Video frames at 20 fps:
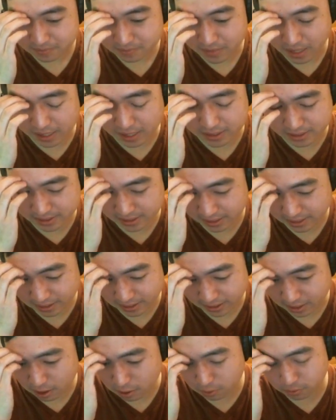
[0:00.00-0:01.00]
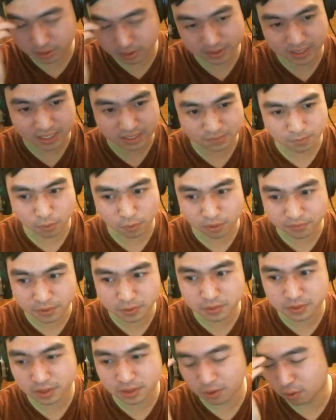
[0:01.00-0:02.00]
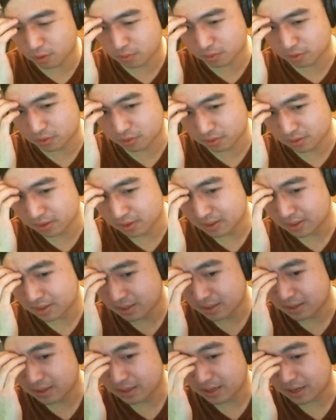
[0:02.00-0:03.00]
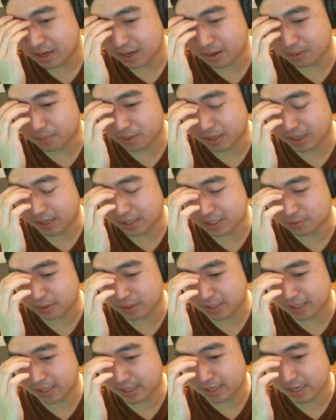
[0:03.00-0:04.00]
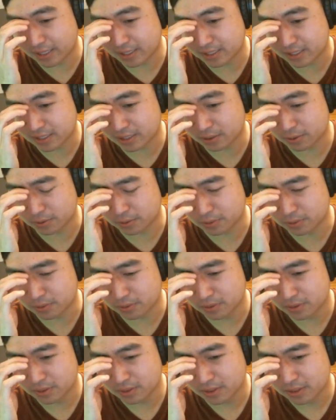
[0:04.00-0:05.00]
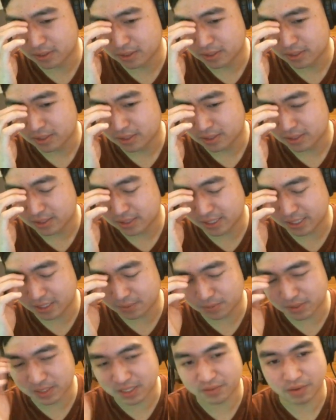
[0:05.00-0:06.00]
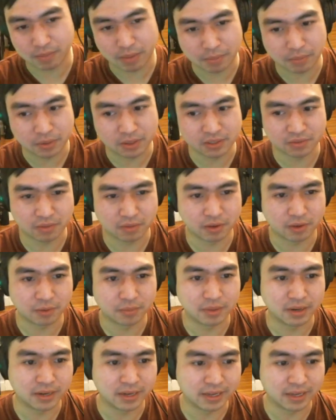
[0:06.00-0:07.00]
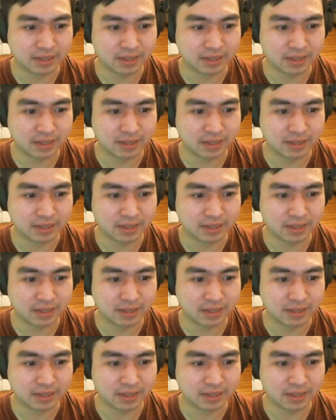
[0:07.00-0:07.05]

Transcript: I just see like, oh, this has more views than normal. But it's really nice to see specific members from the community